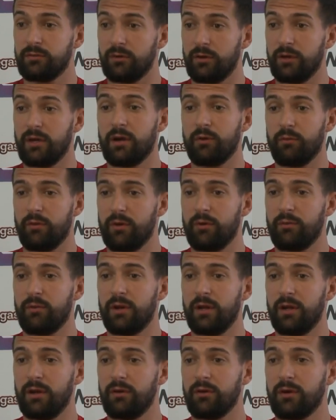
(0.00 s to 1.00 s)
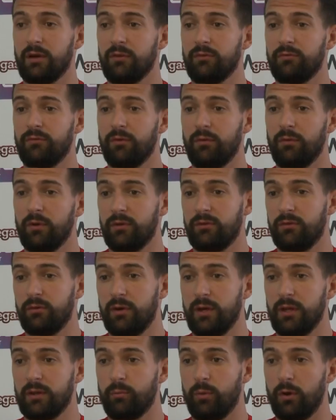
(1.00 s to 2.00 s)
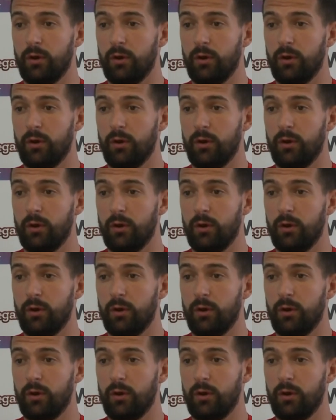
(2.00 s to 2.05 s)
So yeah, we're really looking forward to it.